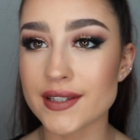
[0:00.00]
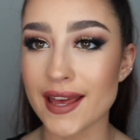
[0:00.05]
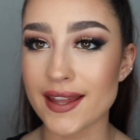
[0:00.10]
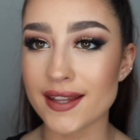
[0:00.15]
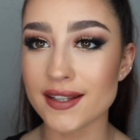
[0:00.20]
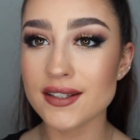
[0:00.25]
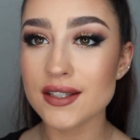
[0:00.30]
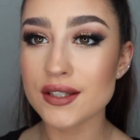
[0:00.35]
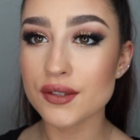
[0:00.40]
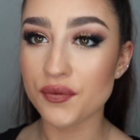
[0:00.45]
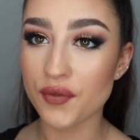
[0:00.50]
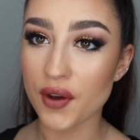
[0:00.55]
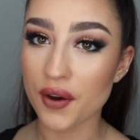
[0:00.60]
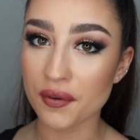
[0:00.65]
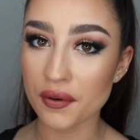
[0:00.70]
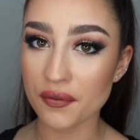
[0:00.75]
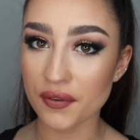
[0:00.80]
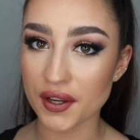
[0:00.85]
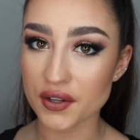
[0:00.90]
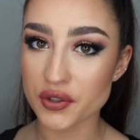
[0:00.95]
So yeah, this is
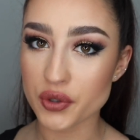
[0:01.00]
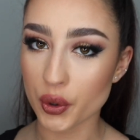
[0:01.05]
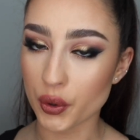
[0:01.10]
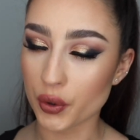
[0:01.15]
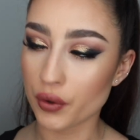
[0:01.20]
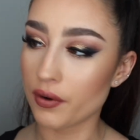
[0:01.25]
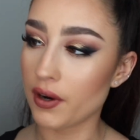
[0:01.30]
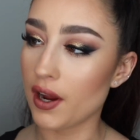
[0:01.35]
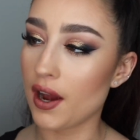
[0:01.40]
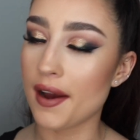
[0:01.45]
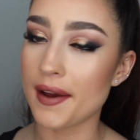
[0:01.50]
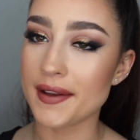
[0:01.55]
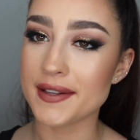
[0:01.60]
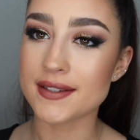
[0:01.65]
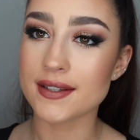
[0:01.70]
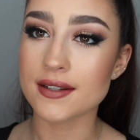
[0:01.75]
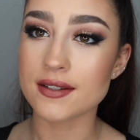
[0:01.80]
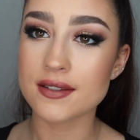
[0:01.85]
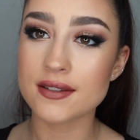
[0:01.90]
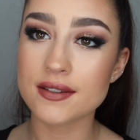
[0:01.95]
very Victoria.
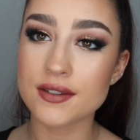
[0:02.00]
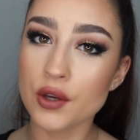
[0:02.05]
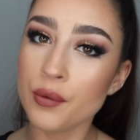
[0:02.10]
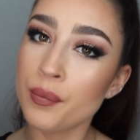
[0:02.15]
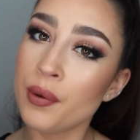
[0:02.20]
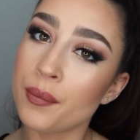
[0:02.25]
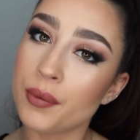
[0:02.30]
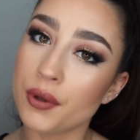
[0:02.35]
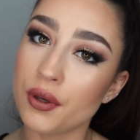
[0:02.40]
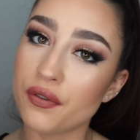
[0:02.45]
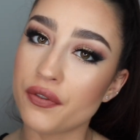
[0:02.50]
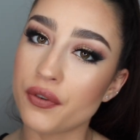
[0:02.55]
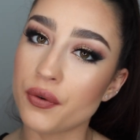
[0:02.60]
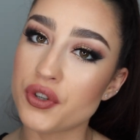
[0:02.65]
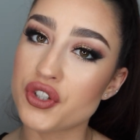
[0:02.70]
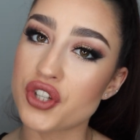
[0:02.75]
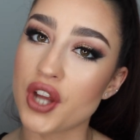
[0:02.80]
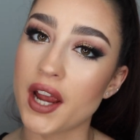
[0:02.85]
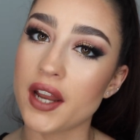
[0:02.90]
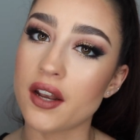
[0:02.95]
It's a super beautiful
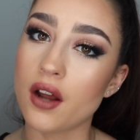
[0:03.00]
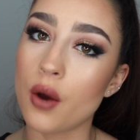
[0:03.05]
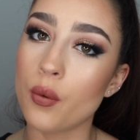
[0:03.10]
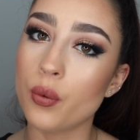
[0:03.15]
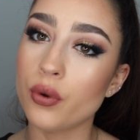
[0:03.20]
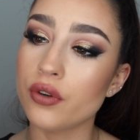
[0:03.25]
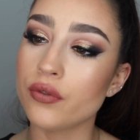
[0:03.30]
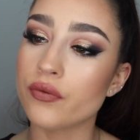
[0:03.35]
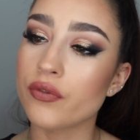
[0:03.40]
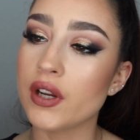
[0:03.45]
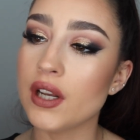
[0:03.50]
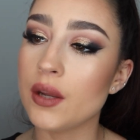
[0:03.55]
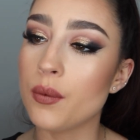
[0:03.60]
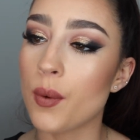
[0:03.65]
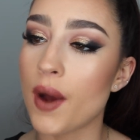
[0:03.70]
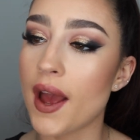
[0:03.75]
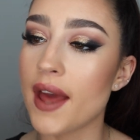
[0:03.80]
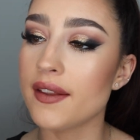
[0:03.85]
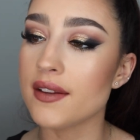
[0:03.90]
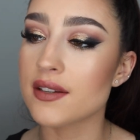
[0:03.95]
shade. I wouldn't really
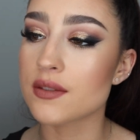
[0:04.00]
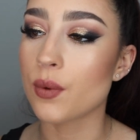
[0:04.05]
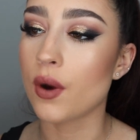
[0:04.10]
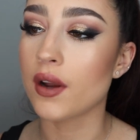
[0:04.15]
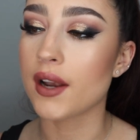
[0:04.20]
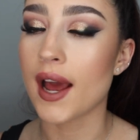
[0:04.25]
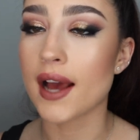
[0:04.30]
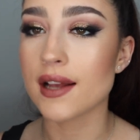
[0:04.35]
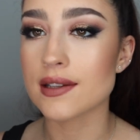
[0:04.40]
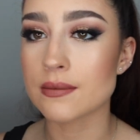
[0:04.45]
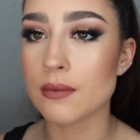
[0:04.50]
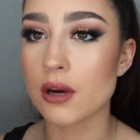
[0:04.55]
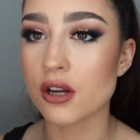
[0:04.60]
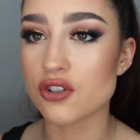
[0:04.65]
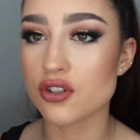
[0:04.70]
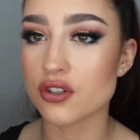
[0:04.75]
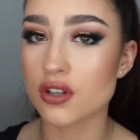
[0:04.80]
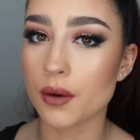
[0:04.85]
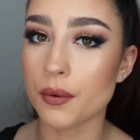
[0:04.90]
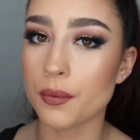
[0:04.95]
wear this one as
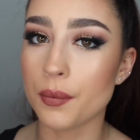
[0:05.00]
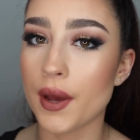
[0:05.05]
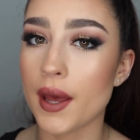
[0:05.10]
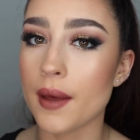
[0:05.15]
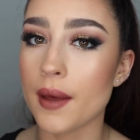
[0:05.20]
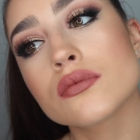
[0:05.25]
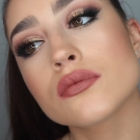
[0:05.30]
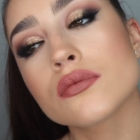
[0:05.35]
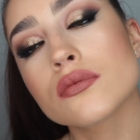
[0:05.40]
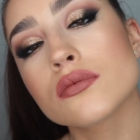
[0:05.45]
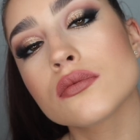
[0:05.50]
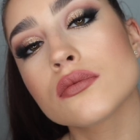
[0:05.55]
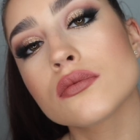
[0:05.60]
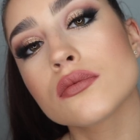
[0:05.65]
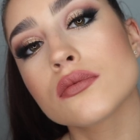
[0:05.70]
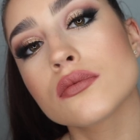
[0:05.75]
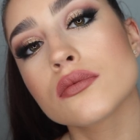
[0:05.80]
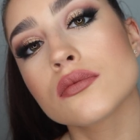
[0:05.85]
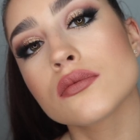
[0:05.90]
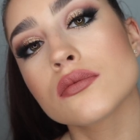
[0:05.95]
much as I would the
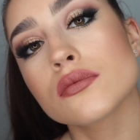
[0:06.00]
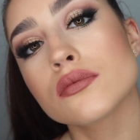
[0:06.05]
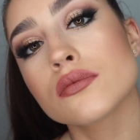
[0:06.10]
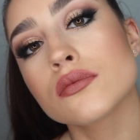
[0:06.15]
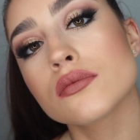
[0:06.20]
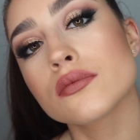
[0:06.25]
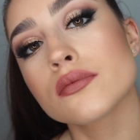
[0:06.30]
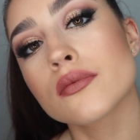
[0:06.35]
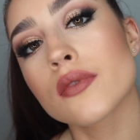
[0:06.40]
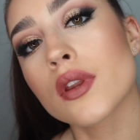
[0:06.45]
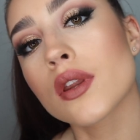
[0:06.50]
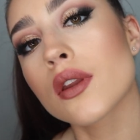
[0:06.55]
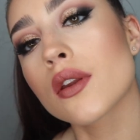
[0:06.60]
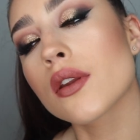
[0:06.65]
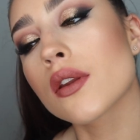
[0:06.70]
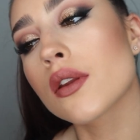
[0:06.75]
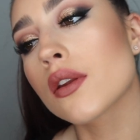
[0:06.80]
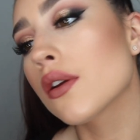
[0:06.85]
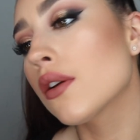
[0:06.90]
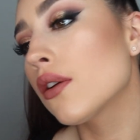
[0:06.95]
more neutral ones,
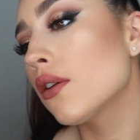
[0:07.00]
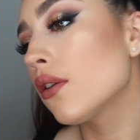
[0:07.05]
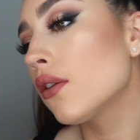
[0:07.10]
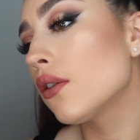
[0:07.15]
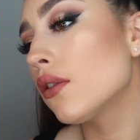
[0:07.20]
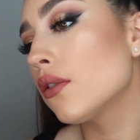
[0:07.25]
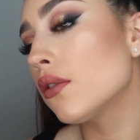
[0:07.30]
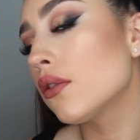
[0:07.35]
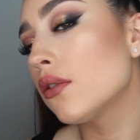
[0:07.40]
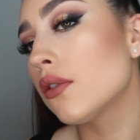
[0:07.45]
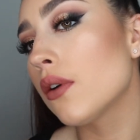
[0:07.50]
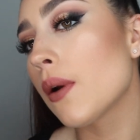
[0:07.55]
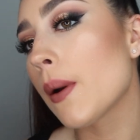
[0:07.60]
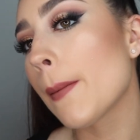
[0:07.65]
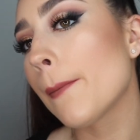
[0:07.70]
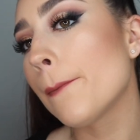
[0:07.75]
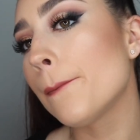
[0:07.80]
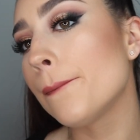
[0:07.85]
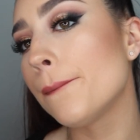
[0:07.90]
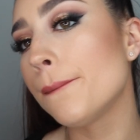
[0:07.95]
but it is still a
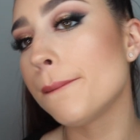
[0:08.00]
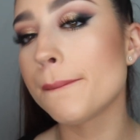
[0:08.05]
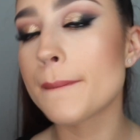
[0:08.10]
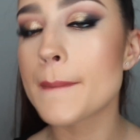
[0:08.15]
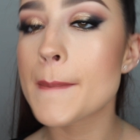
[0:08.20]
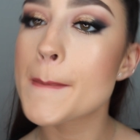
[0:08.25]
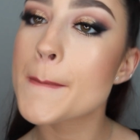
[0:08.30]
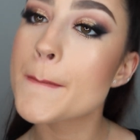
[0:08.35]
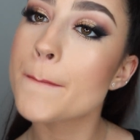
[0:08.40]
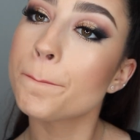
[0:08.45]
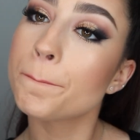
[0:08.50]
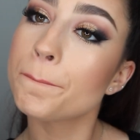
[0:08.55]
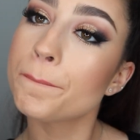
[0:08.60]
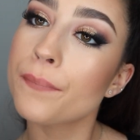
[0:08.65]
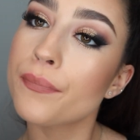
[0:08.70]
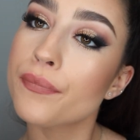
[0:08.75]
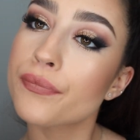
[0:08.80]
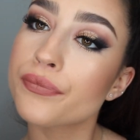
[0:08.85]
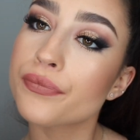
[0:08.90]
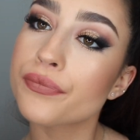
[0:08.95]
really, really nice
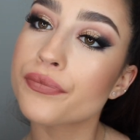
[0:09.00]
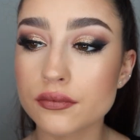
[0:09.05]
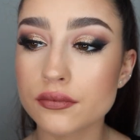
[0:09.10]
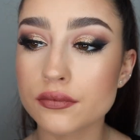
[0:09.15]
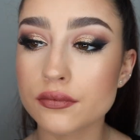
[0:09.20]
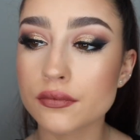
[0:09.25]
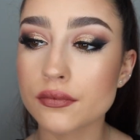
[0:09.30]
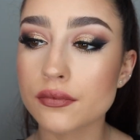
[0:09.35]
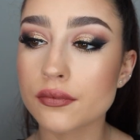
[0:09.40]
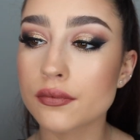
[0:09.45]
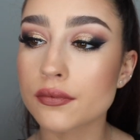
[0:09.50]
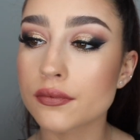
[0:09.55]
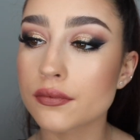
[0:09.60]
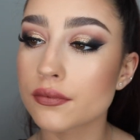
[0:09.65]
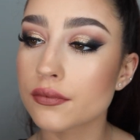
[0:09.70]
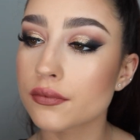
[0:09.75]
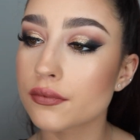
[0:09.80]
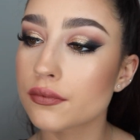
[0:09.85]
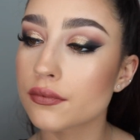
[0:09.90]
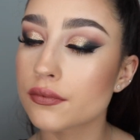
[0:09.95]
shade for sort of
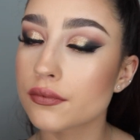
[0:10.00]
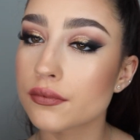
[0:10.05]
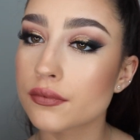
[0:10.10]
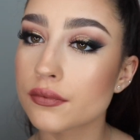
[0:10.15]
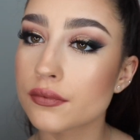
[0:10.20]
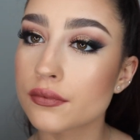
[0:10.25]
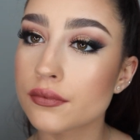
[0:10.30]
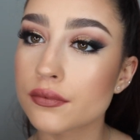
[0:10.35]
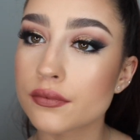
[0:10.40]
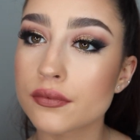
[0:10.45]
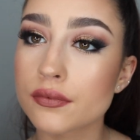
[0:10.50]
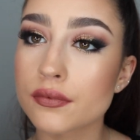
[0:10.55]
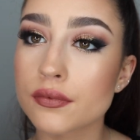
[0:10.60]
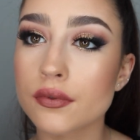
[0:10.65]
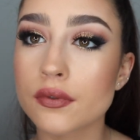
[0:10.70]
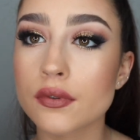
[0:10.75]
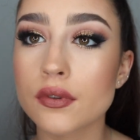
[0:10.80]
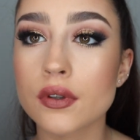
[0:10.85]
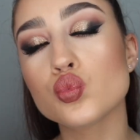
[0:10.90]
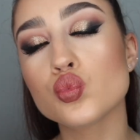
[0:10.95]
every day. And it's a
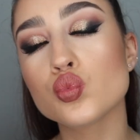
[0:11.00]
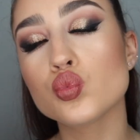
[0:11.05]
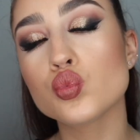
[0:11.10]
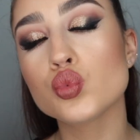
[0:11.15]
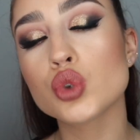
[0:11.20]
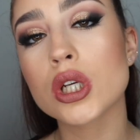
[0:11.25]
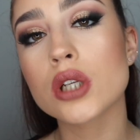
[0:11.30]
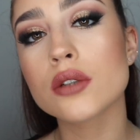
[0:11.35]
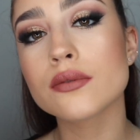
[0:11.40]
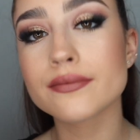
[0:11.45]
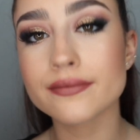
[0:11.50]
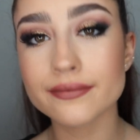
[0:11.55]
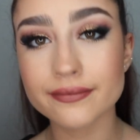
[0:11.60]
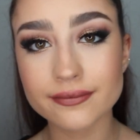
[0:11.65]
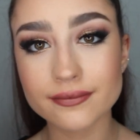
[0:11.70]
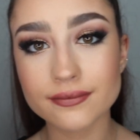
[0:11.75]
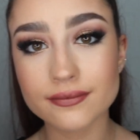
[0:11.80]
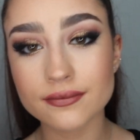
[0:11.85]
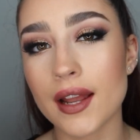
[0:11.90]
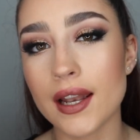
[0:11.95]
little bit deeper. So if you
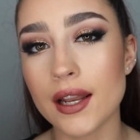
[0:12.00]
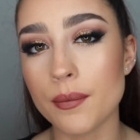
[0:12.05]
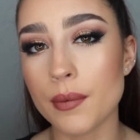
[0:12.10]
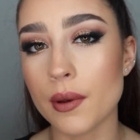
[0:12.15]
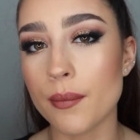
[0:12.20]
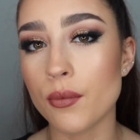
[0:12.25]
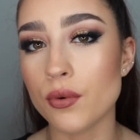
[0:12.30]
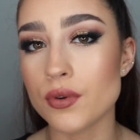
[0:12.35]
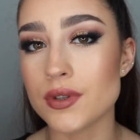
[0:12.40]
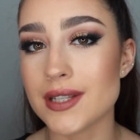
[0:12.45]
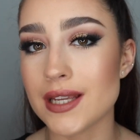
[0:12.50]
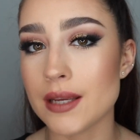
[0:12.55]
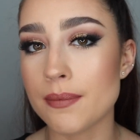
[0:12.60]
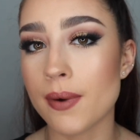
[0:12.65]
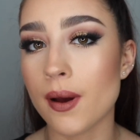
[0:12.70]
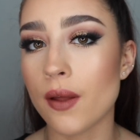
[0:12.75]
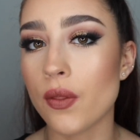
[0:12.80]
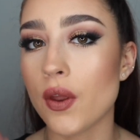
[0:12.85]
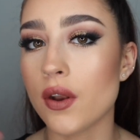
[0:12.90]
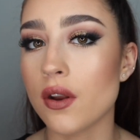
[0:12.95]
wanted something a little bit more
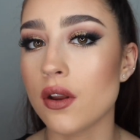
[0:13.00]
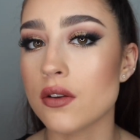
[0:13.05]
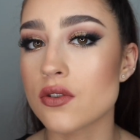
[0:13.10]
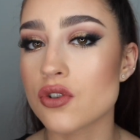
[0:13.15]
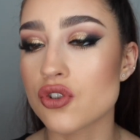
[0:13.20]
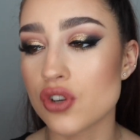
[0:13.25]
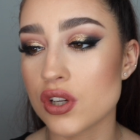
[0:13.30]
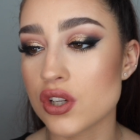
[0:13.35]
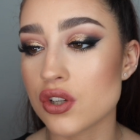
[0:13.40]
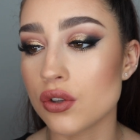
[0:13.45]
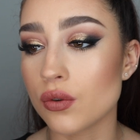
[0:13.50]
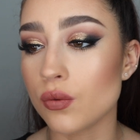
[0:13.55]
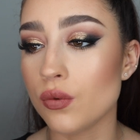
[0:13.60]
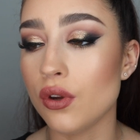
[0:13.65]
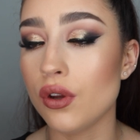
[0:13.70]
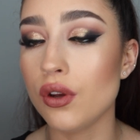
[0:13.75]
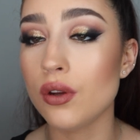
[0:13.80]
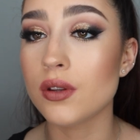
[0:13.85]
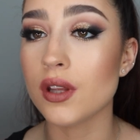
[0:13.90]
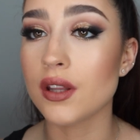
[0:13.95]
deeper than a traditional
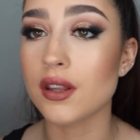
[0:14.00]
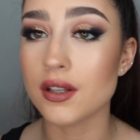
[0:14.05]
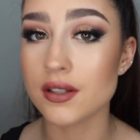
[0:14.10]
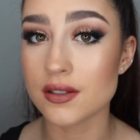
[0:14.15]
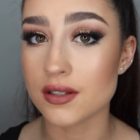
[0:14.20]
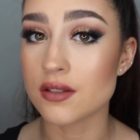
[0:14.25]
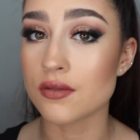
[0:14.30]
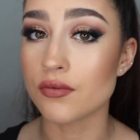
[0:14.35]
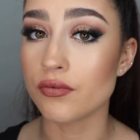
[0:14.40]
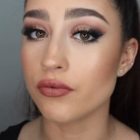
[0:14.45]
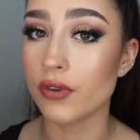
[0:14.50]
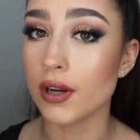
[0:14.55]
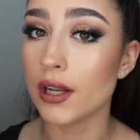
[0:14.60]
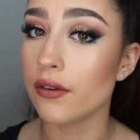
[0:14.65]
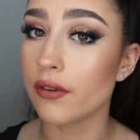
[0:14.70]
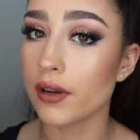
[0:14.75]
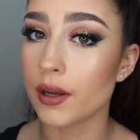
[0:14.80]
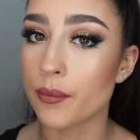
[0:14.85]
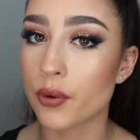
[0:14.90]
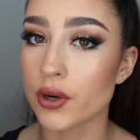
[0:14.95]
nude, then this is really, really